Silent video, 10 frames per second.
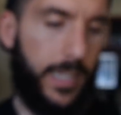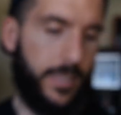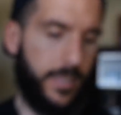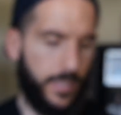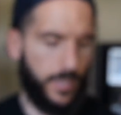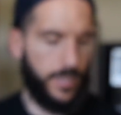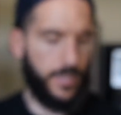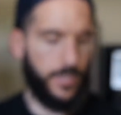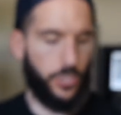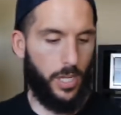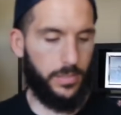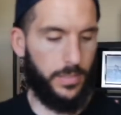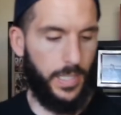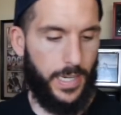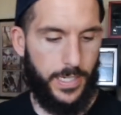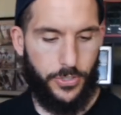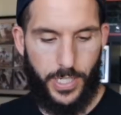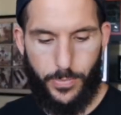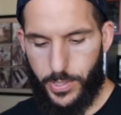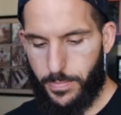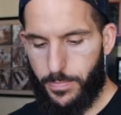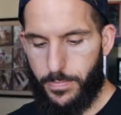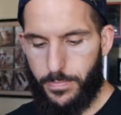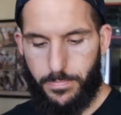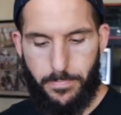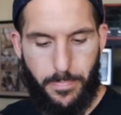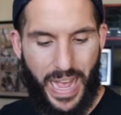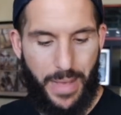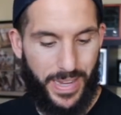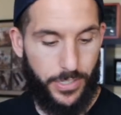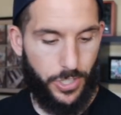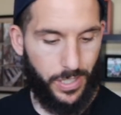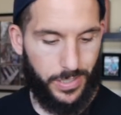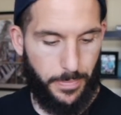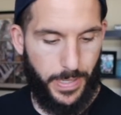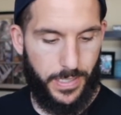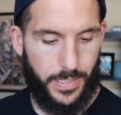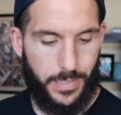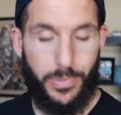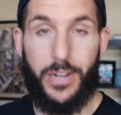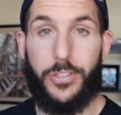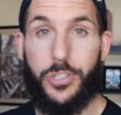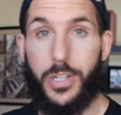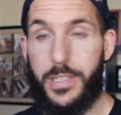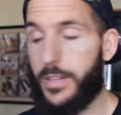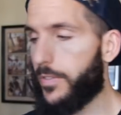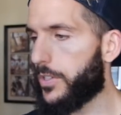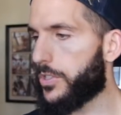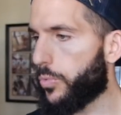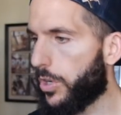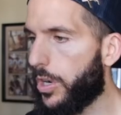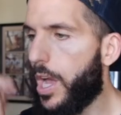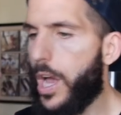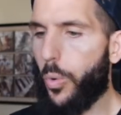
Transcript: It's chocolate light ice cream with Batman chocolate pieces, brownie chunks, and fudge swirl.